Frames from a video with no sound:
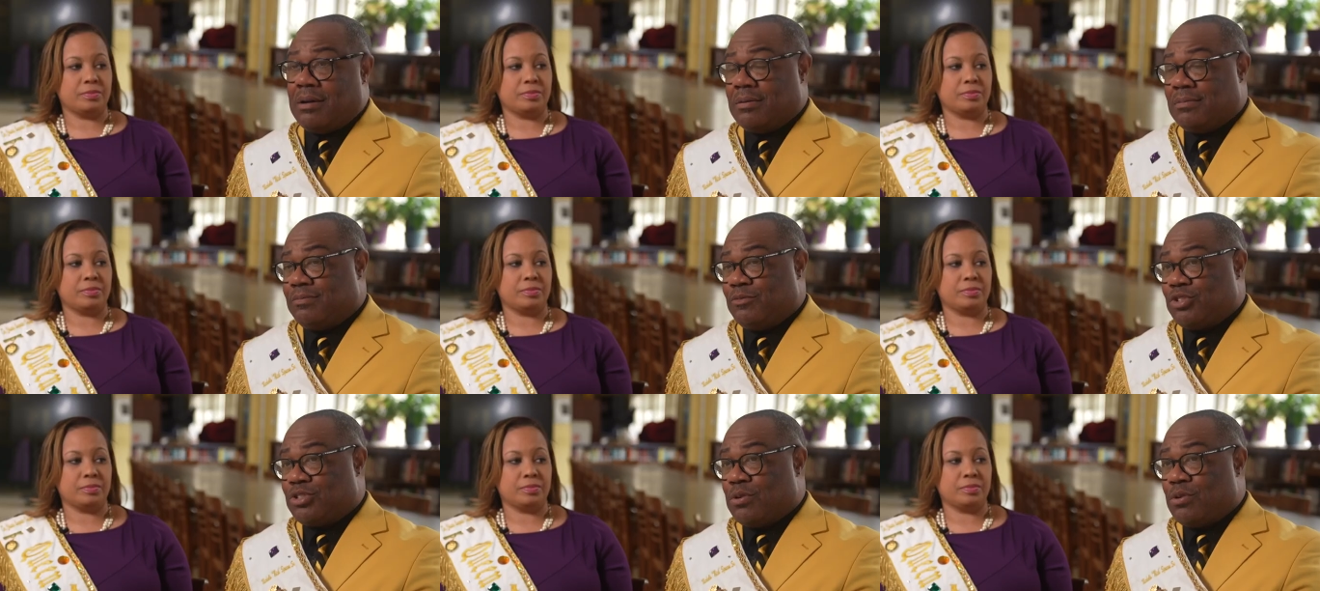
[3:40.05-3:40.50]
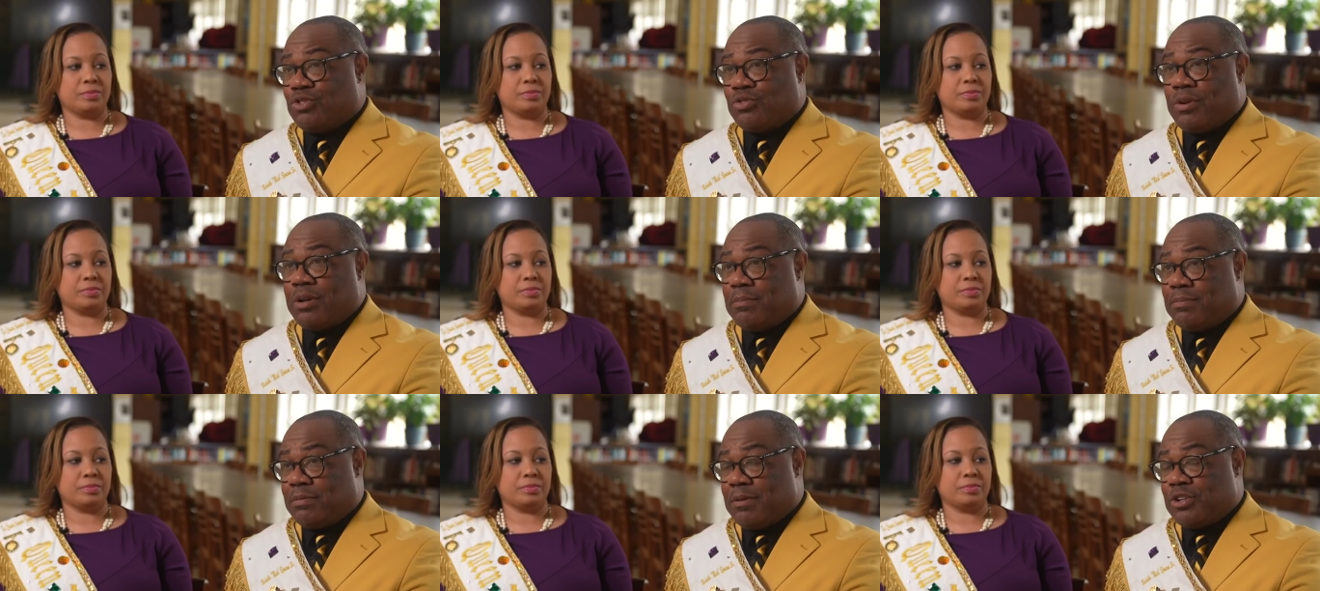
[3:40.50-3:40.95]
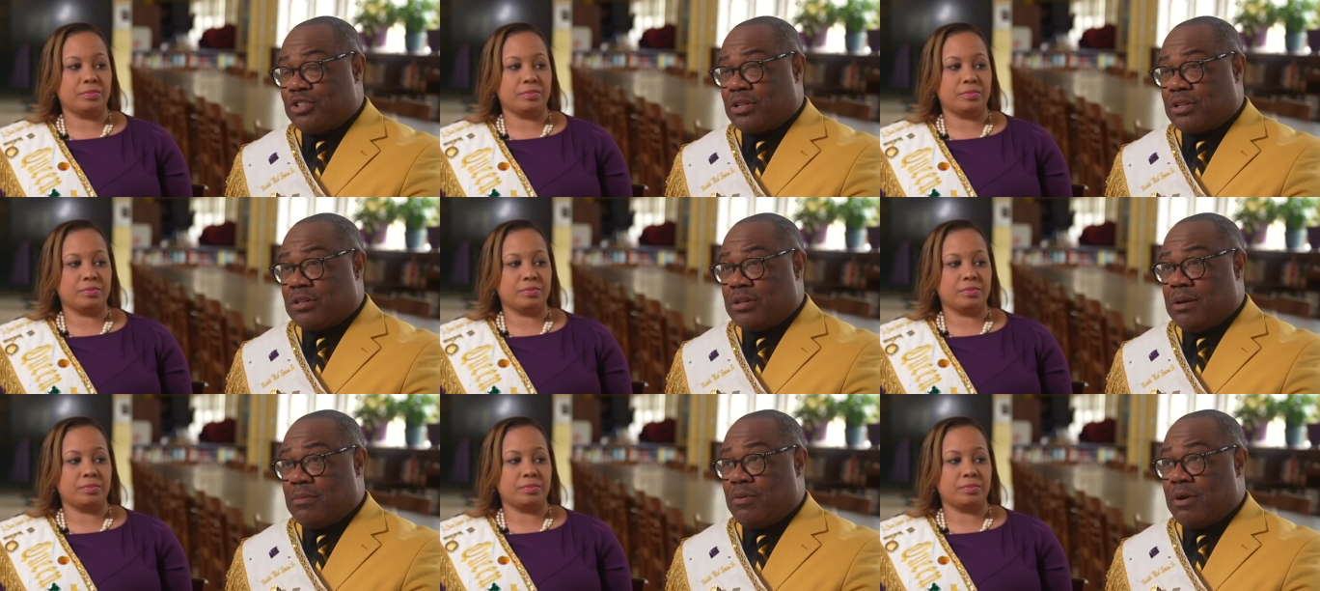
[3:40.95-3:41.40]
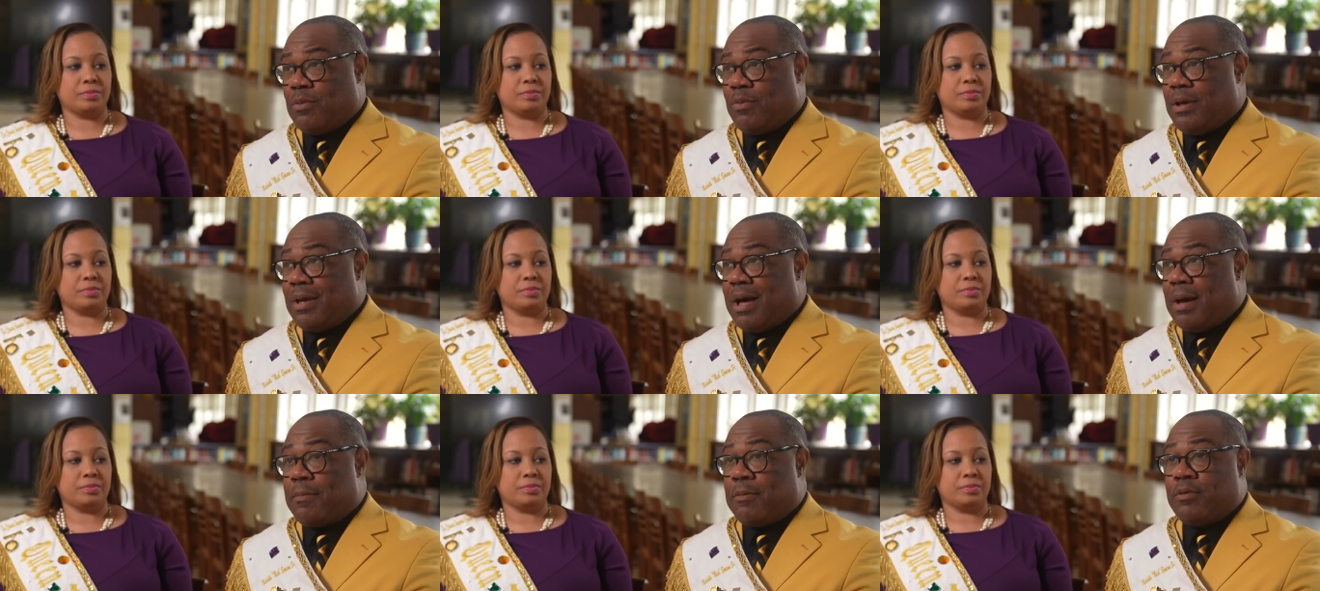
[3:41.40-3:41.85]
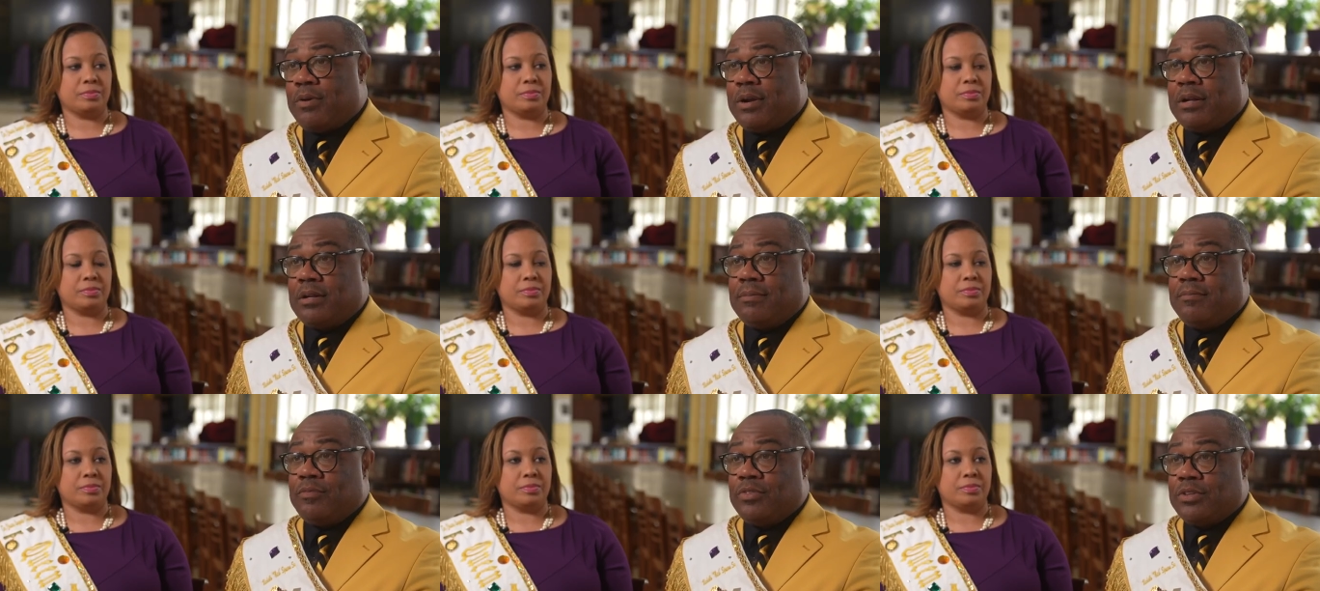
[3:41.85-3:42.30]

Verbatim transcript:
Speaker 1: a social and pleasure club where we operate